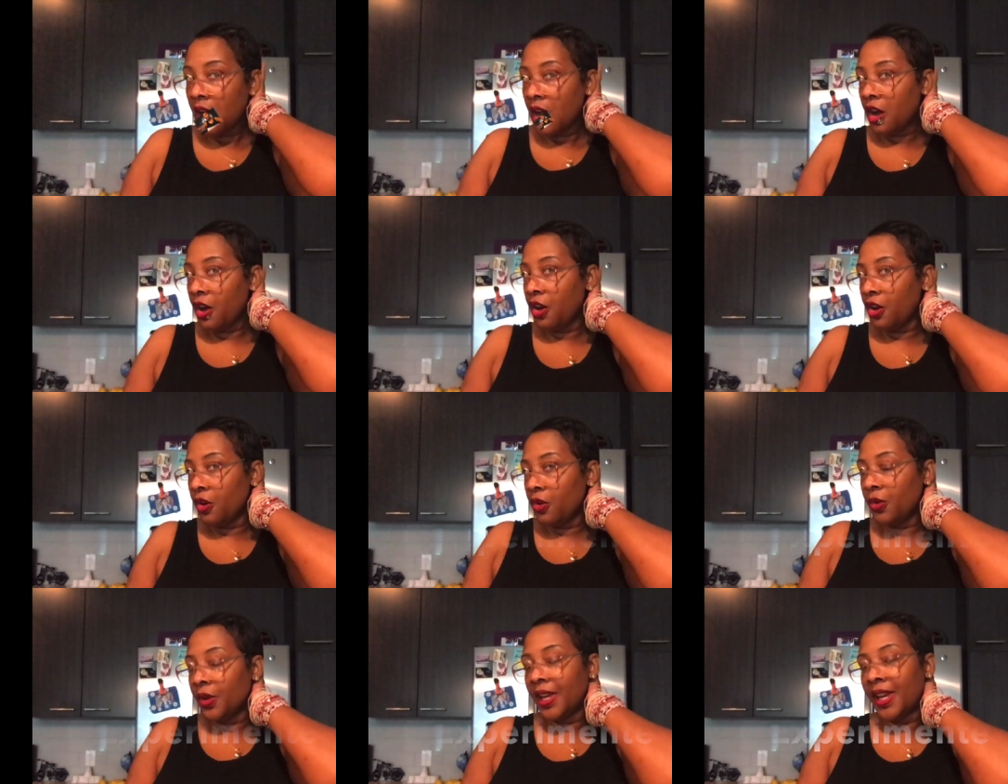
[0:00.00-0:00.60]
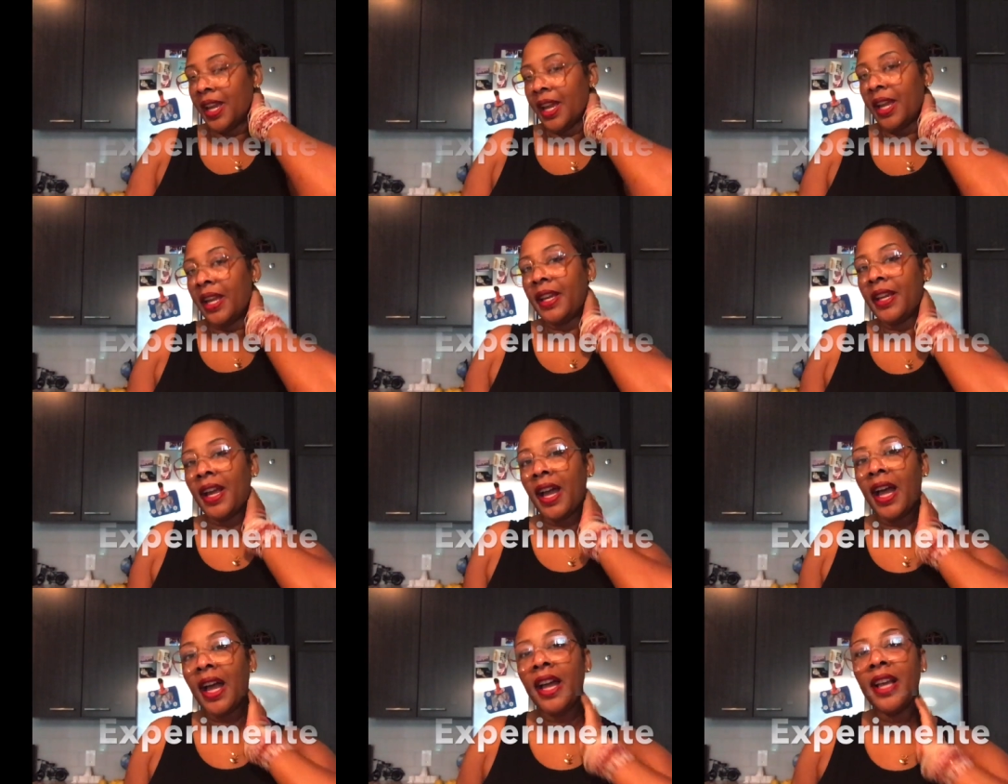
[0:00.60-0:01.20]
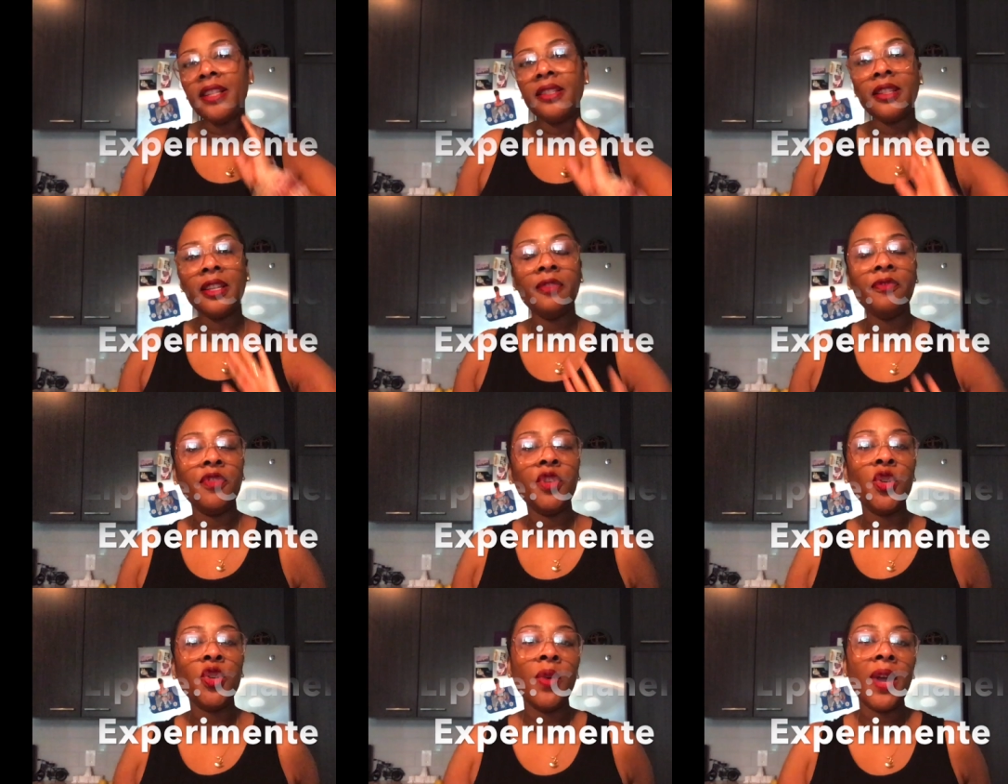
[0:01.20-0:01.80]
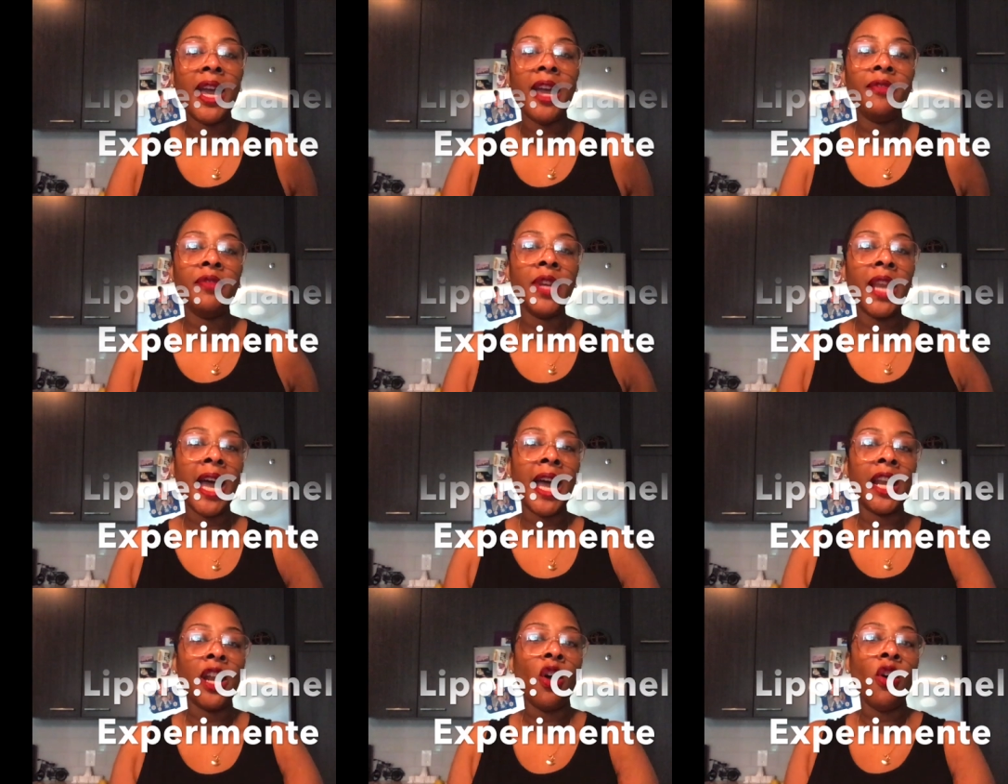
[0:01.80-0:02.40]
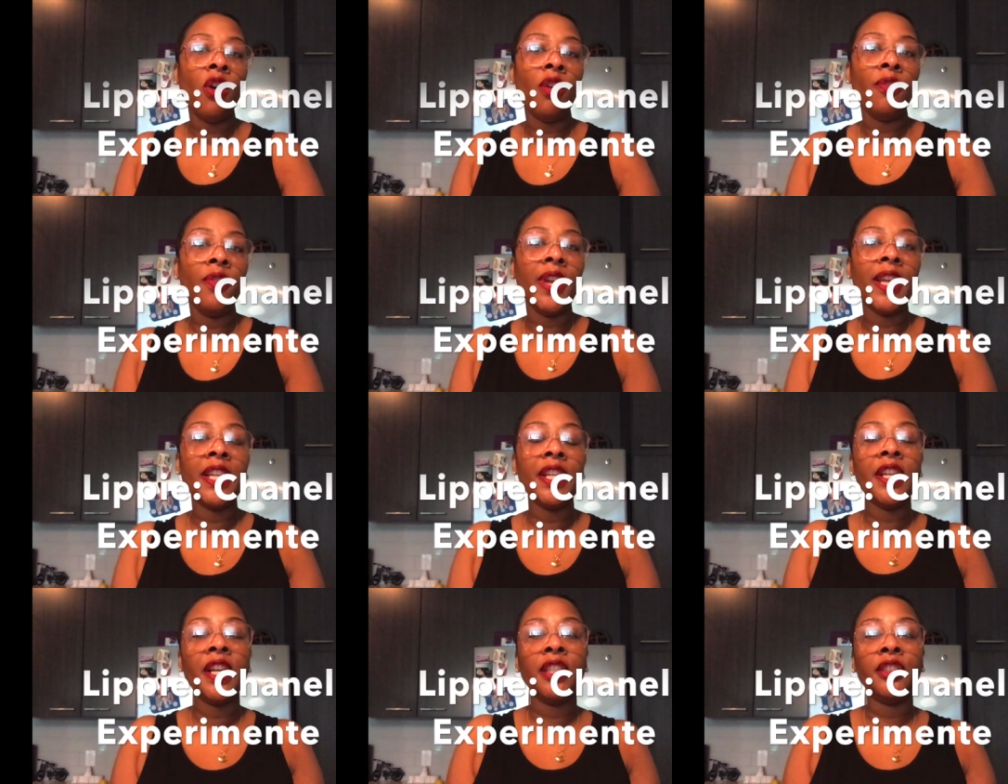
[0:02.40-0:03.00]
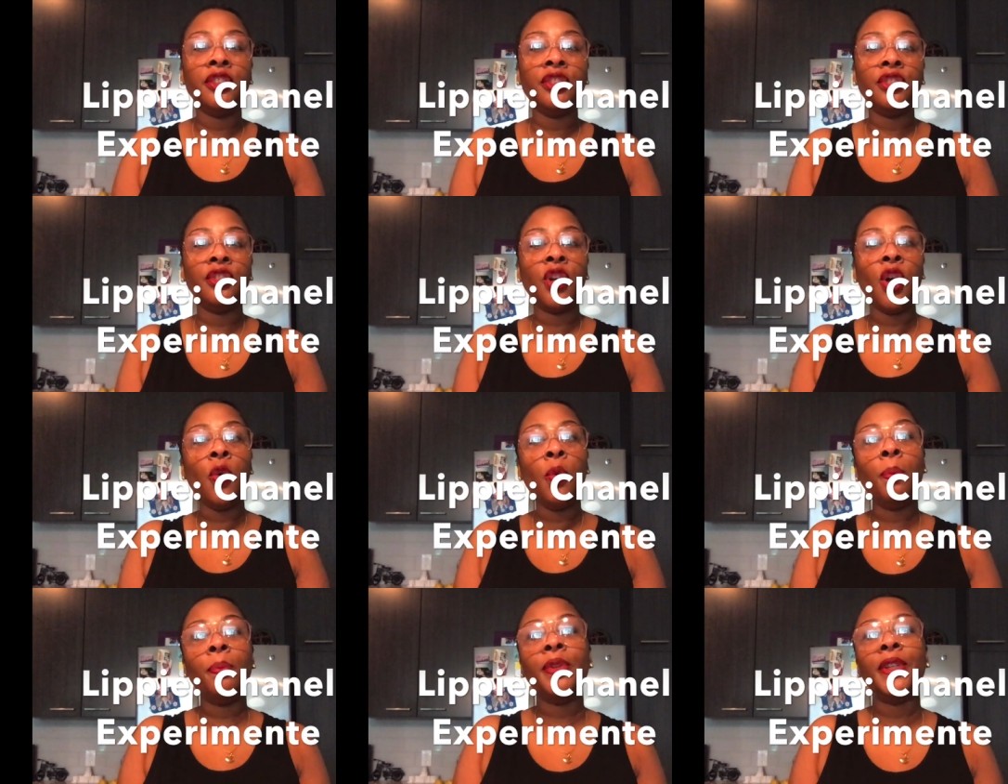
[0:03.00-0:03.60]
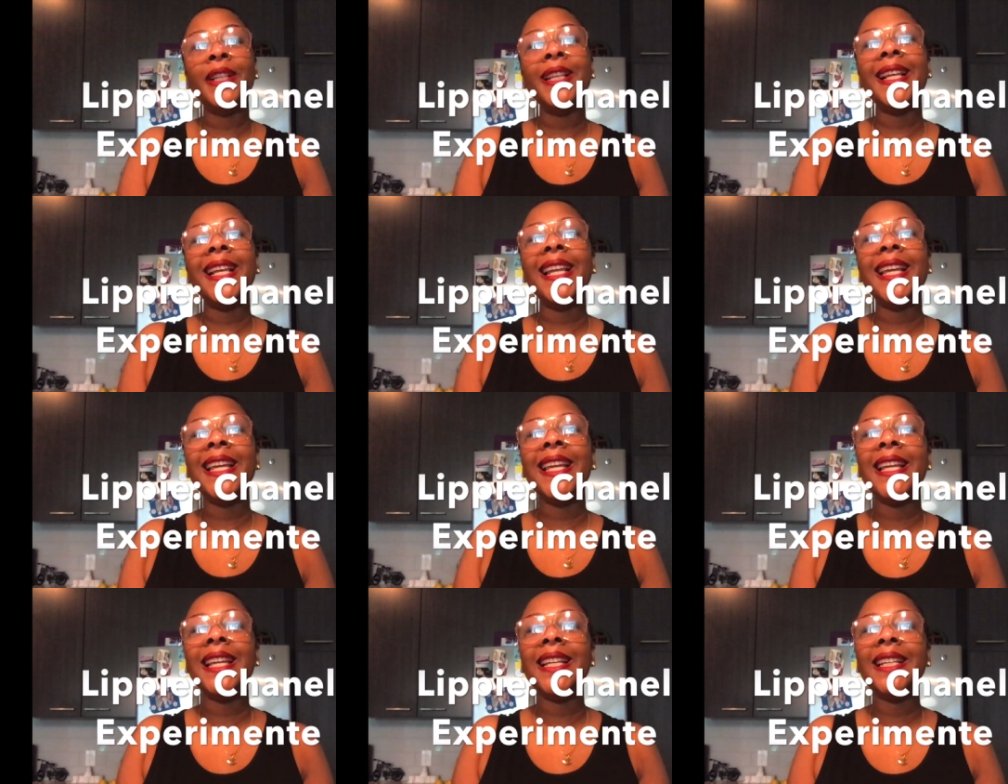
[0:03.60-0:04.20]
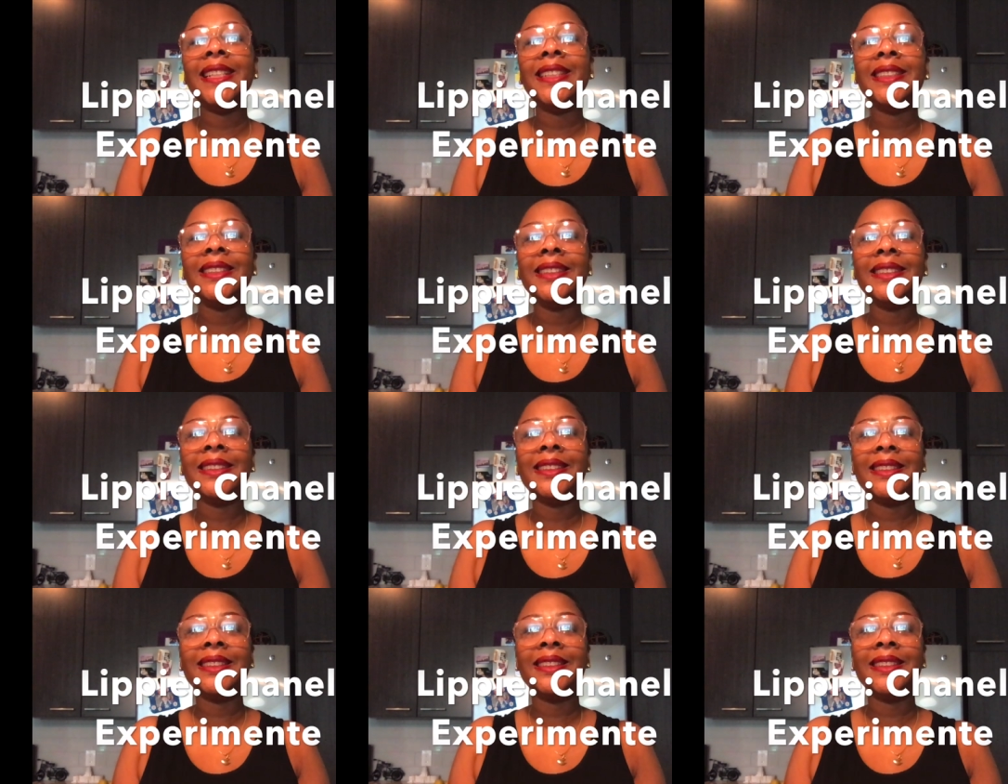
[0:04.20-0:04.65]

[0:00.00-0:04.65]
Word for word: Okay, guys, if you have not already done so, please